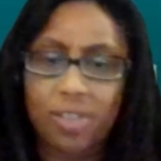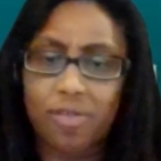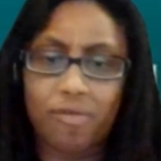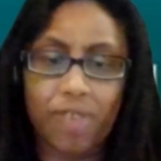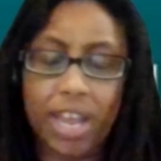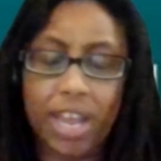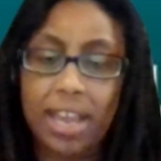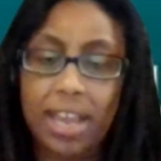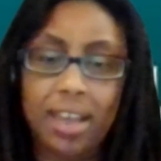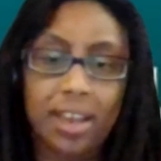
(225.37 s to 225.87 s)

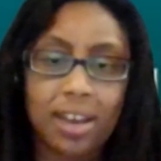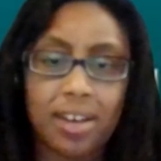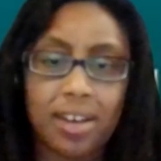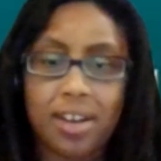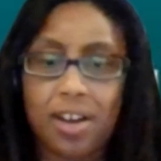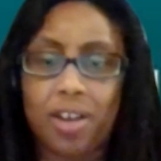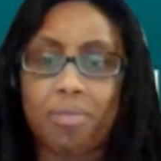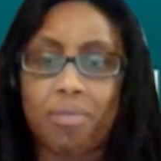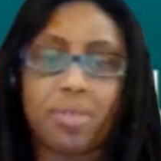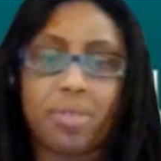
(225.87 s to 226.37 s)
vague and
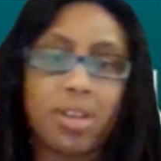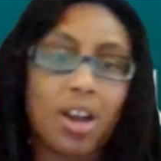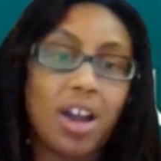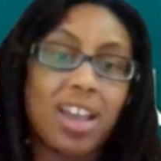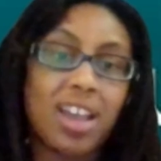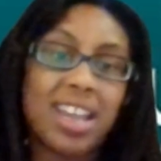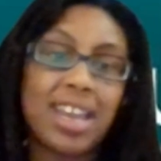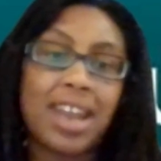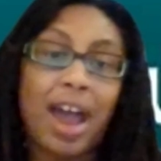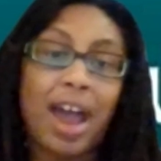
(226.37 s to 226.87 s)
um,
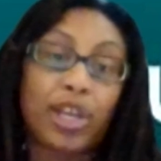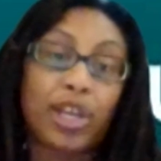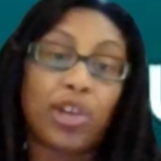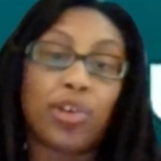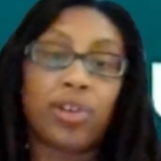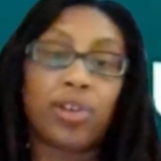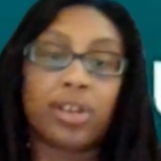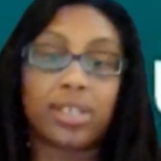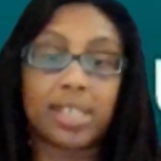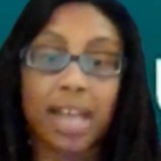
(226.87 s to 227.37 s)

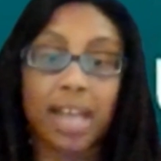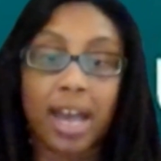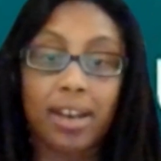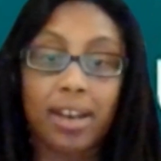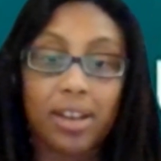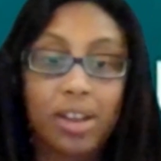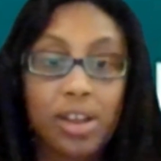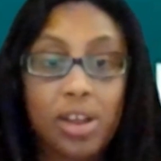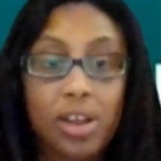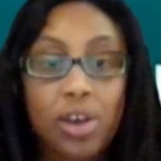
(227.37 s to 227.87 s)
inaccurate as
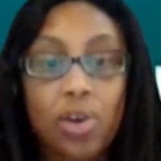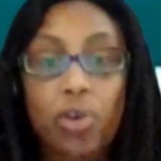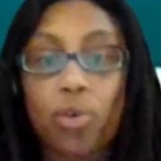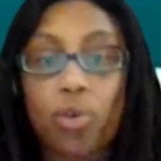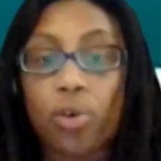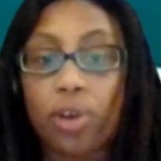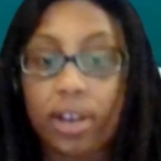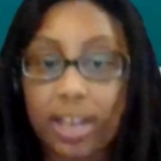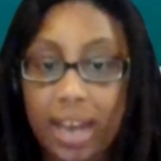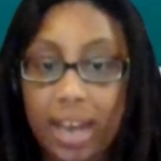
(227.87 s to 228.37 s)
that
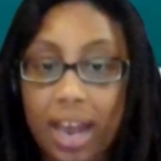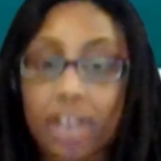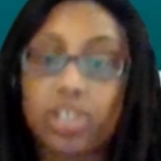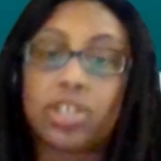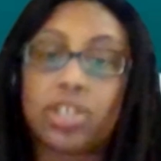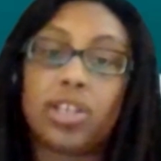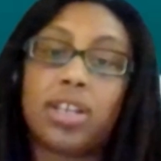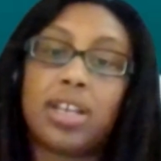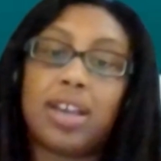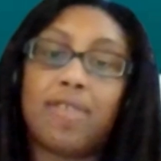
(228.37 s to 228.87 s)
or it can
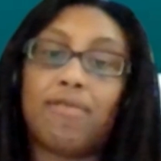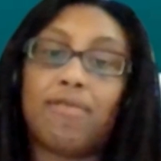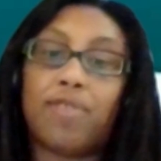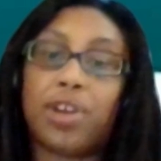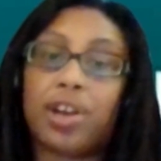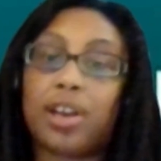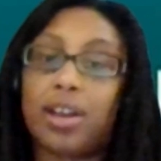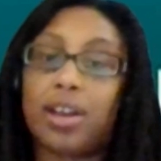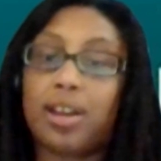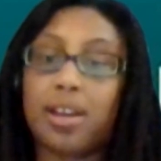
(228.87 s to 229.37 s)
actually get
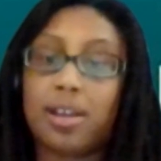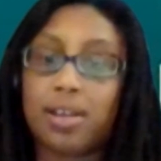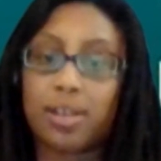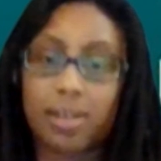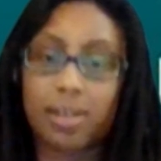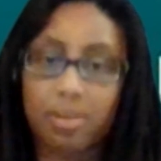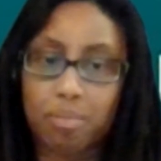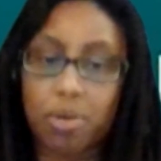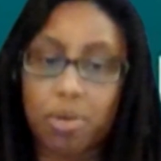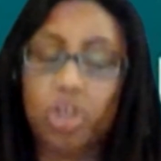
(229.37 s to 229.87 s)
very
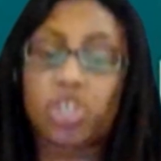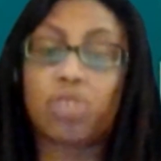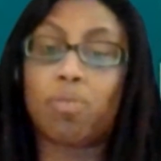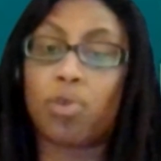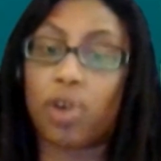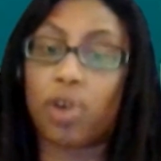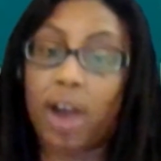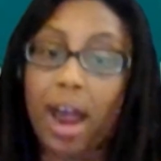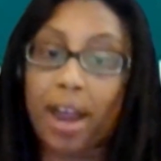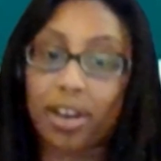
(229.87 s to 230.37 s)
much
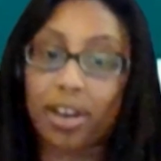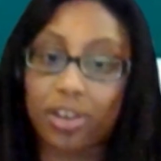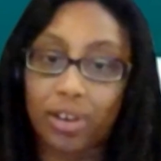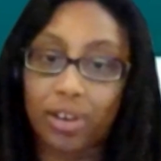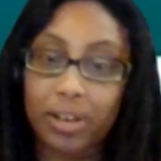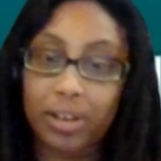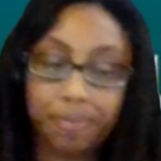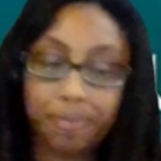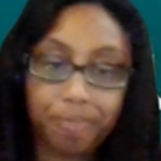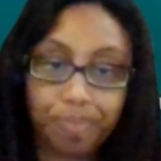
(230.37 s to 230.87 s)
more
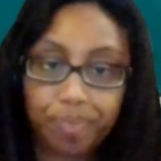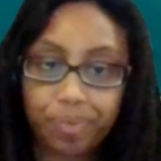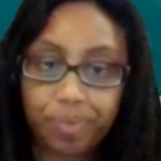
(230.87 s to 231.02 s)
accurate